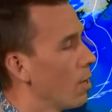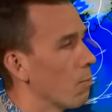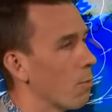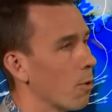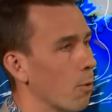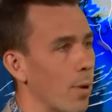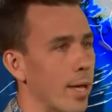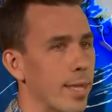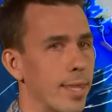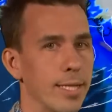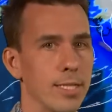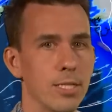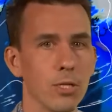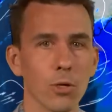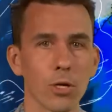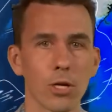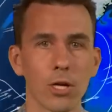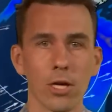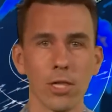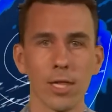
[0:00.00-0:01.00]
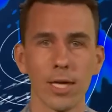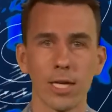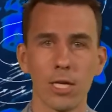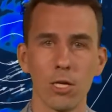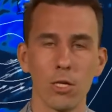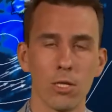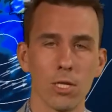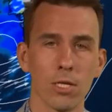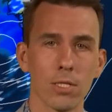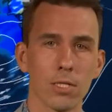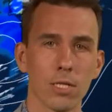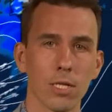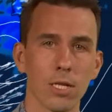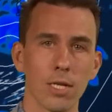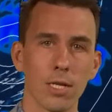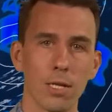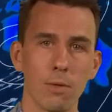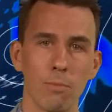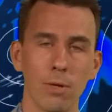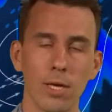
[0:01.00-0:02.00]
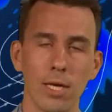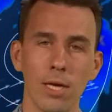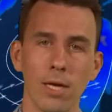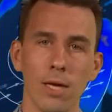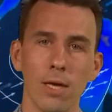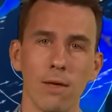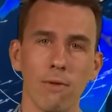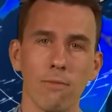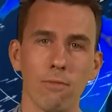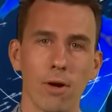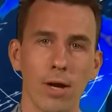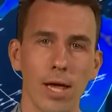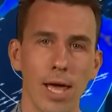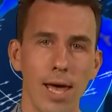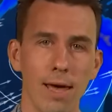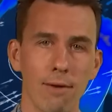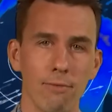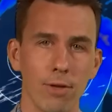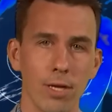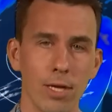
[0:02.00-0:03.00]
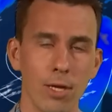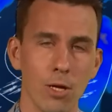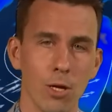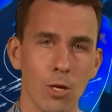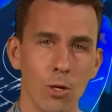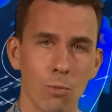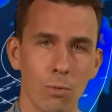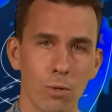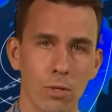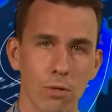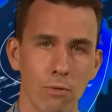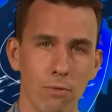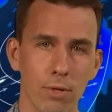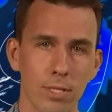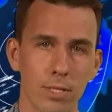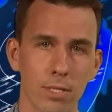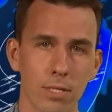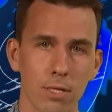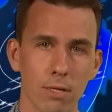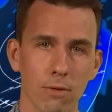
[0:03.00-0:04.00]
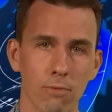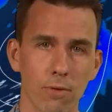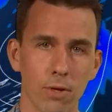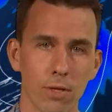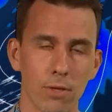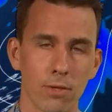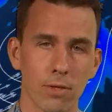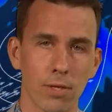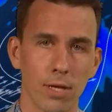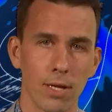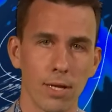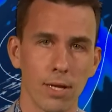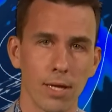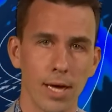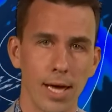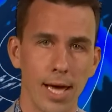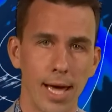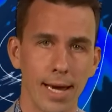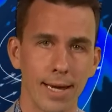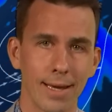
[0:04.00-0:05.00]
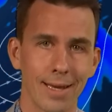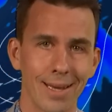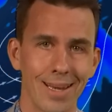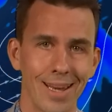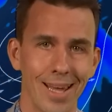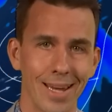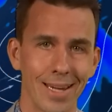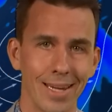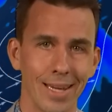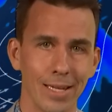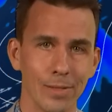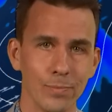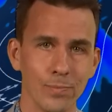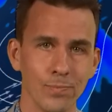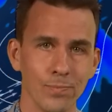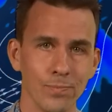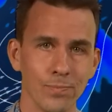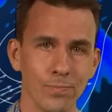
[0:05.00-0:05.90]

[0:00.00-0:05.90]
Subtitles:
But where they do occur, they could certainly be very heavy with the risk of thunder and lightning.